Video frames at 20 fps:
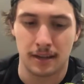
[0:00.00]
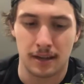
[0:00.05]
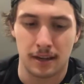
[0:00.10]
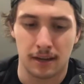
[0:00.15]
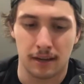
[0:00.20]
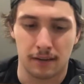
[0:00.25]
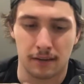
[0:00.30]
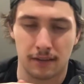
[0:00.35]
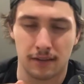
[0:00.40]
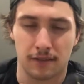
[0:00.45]

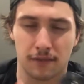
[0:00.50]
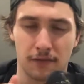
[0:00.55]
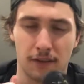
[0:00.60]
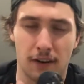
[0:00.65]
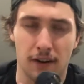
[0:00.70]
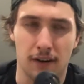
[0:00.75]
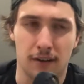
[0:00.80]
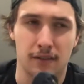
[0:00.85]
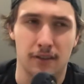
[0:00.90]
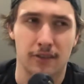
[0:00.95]
Chris
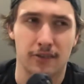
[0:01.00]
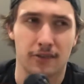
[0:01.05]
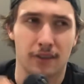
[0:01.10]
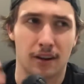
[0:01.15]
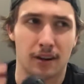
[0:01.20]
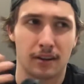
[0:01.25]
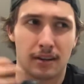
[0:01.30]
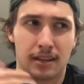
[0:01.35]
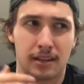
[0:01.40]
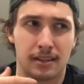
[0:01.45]
Farr
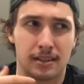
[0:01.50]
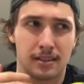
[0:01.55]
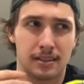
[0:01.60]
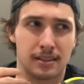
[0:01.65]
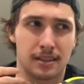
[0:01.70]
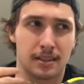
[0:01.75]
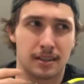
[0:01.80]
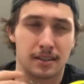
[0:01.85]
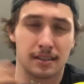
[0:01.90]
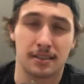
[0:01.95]
is
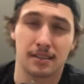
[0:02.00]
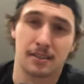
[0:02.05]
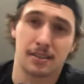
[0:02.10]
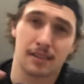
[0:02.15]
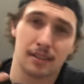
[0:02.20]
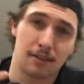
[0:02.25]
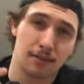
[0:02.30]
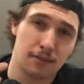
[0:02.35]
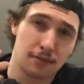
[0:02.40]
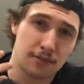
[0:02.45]
assistant
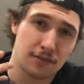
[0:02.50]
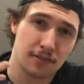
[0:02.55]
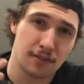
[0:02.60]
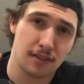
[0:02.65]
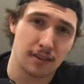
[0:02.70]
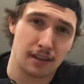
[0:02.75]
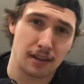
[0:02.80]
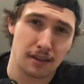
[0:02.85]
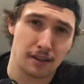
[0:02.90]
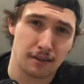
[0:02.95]
coach for
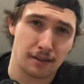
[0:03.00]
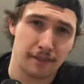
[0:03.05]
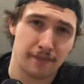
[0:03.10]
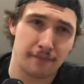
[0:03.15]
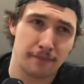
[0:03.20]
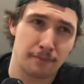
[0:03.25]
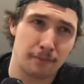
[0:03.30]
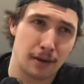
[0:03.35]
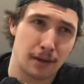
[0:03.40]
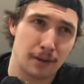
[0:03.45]
Layla
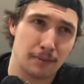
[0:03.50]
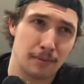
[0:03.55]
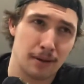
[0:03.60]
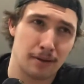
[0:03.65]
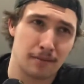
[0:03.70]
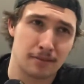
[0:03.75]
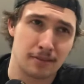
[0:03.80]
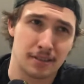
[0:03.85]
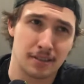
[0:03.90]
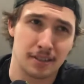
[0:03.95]

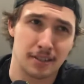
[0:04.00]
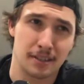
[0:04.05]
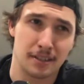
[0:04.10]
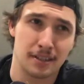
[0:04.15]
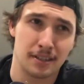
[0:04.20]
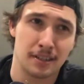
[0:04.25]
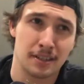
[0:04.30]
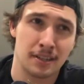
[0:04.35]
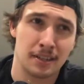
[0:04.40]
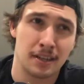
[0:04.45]
Marymount
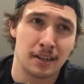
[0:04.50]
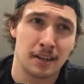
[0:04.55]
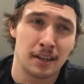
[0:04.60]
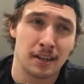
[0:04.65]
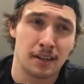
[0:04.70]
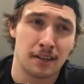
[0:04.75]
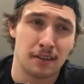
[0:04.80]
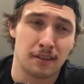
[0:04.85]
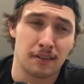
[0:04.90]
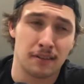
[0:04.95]

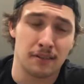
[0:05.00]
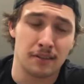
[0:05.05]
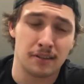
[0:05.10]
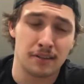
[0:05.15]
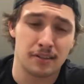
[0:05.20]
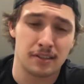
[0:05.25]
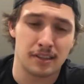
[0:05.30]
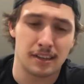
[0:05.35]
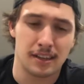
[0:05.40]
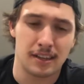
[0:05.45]

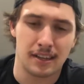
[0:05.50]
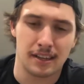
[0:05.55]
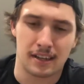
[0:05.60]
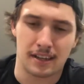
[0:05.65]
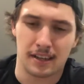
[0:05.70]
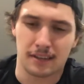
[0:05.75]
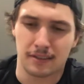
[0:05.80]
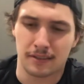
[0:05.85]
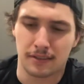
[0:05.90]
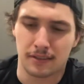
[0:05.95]
University in
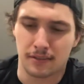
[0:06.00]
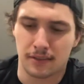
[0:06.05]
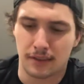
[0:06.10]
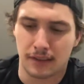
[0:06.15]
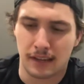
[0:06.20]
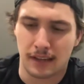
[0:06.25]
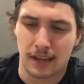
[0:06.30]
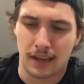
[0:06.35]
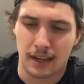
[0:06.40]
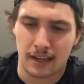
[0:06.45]

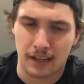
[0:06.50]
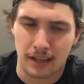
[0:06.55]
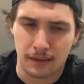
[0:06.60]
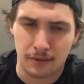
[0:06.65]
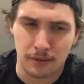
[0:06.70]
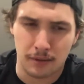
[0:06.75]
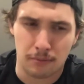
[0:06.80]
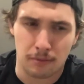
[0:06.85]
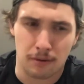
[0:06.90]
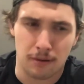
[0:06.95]
Illinois, and he
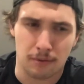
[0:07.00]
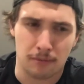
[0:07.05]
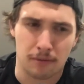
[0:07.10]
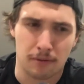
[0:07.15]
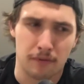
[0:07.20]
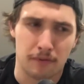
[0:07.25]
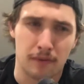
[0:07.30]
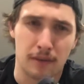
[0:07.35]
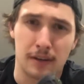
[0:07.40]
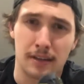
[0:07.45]
would work
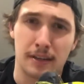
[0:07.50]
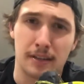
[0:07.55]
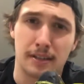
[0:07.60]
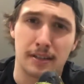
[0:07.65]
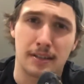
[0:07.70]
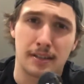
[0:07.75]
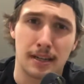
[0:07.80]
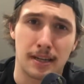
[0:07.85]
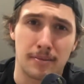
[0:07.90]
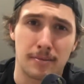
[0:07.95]
with
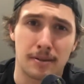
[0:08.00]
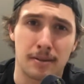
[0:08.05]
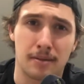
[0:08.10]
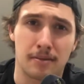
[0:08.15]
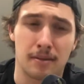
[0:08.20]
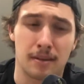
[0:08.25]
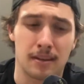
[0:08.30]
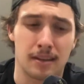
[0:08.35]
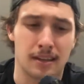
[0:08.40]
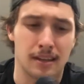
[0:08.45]

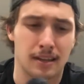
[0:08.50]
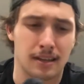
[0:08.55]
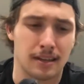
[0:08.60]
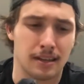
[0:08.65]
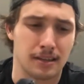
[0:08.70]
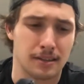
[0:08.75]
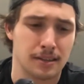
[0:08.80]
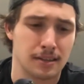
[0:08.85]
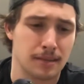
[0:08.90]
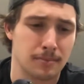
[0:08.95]
Damian in the
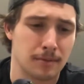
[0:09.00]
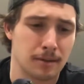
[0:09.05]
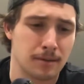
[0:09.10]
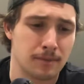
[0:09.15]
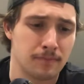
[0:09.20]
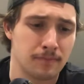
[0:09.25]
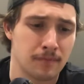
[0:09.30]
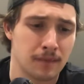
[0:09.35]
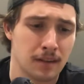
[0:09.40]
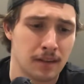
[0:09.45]

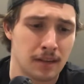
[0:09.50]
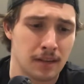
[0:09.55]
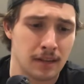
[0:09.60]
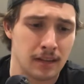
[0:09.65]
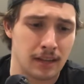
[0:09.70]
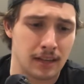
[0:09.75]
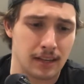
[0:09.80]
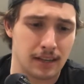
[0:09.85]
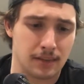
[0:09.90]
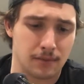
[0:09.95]
summer
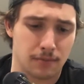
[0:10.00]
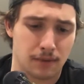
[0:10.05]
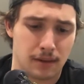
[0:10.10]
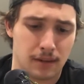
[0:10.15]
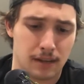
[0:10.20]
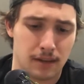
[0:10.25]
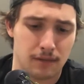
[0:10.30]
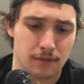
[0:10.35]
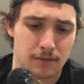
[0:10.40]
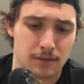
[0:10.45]
in his
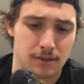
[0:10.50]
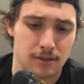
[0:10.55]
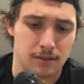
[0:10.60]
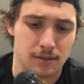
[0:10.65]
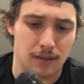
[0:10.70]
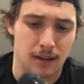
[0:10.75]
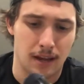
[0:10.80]
workouts.